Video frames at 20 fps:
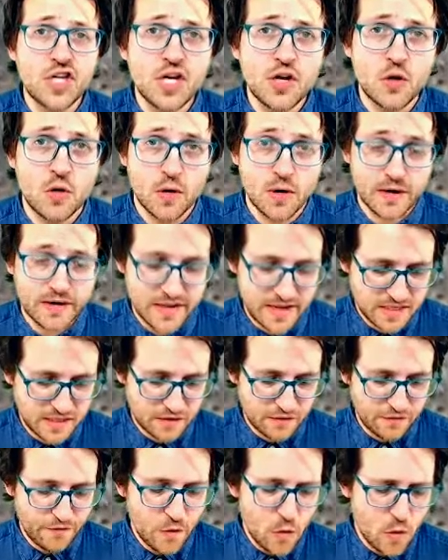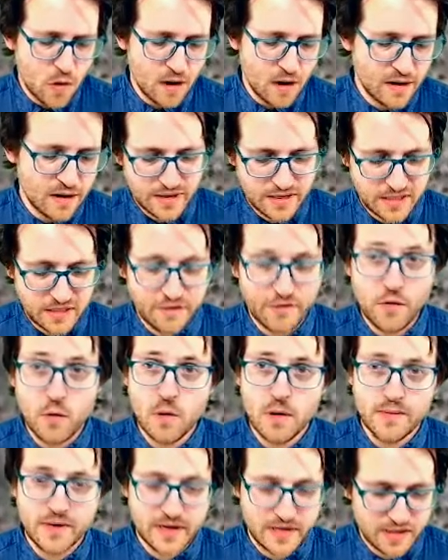G chord. That's the four. It's the
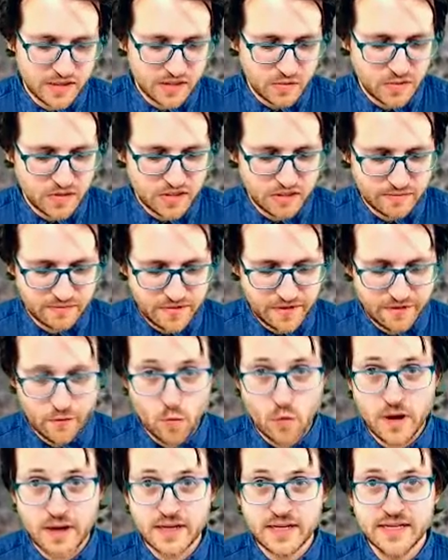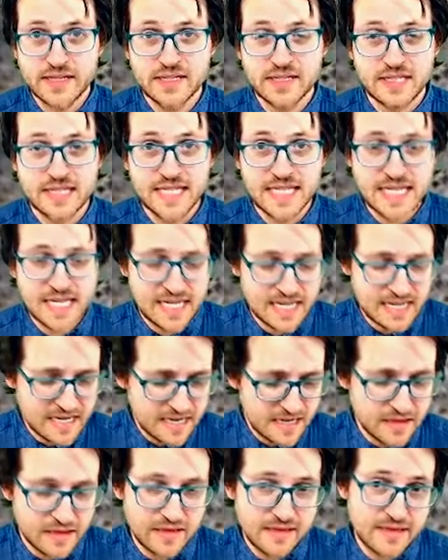four because we, if one is
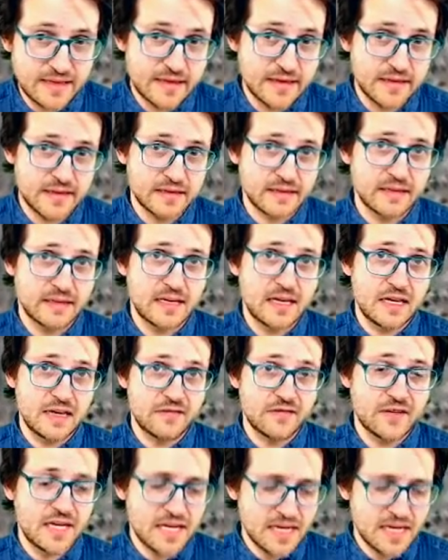D in the key of